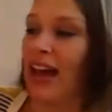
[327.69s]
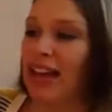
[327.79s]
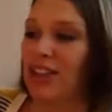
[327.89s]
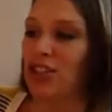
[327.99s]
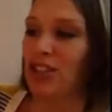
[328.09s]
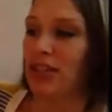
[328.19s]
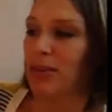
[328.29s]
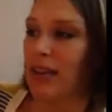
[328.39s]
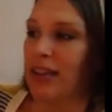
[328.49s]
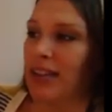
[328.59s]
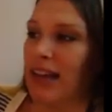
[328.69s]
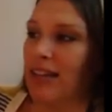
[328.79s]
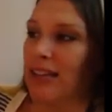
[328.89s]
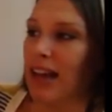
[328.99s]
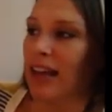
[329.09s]
and it's just what it
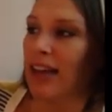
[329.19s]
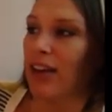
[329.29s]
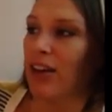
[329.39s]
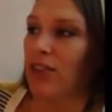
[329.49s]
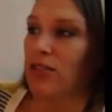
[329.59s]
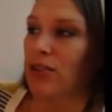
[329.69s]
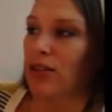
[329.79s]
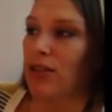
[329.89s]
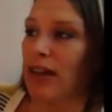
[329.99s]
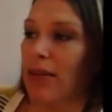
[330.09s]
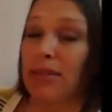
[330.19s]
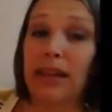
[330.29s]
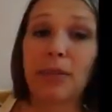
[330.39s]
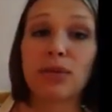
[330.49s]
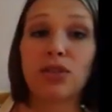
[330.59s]
sounds like. It goes through times
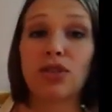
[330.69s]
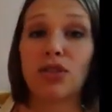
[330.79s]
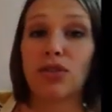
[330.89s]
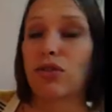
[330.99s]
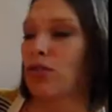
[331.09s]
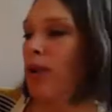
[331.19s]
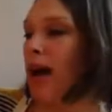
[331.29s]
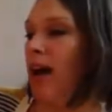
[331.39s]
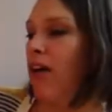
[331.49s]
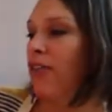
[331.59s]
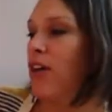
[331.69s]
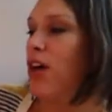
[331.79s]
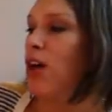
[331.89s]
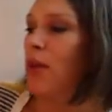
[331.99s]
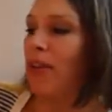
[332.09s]
tables 2 through 12
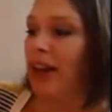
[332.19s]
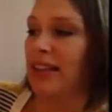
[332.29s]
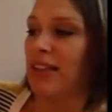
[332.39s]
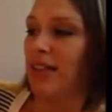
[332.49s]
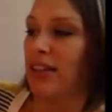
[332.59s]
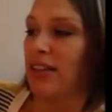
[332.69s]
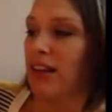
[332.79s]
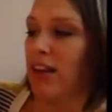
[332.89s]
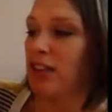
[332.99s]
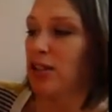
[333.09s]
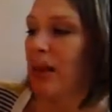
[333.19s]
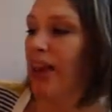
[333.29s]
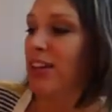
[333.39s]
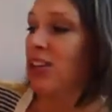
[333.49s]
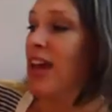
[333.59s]
with activities on each
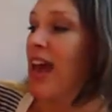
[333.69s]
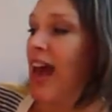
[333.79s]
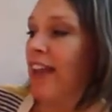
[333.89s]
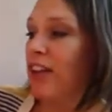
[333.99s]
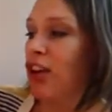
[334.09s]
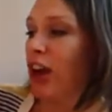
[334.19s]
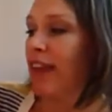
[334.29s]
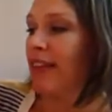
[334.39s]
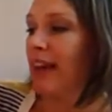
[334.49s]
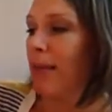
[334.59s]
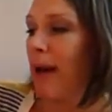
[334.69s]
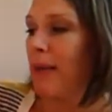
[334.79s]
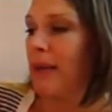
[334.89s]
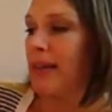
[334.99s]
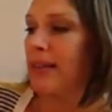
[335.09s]
page. And the great thing about
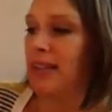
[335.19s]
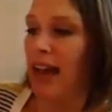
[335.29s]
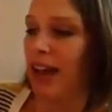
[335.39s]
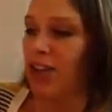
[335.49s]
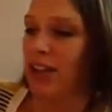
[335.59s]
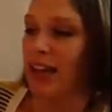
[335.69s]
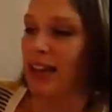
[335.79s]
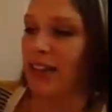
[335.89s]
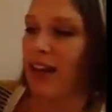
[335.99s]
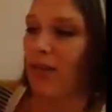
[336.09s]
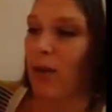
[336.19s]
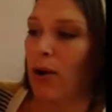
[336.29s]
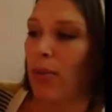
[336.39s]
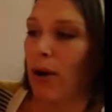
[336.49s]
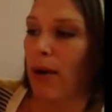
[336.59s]
this is it actually has a lot of
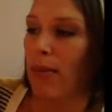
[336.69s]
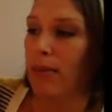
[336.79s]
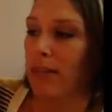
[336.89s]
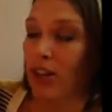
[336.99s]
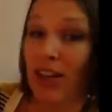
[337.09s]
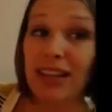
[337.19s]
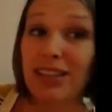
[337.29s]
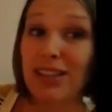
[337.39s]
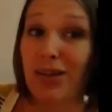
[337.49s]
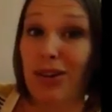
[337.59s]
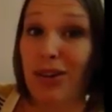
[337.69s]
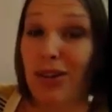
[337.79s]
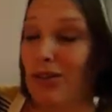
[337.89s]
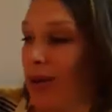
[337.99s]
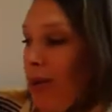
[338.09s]
word problems, and your kids don't know they're
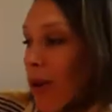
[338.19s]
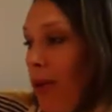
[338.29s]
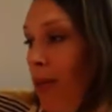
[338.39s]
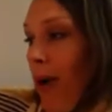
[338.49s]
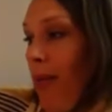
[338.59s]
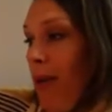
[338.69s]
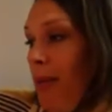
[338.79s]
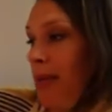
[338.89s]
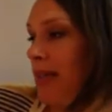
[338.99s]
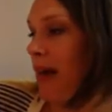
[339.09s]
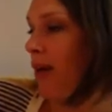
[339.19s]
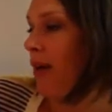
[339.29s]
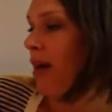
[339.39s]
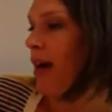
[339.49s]
doing word problems. So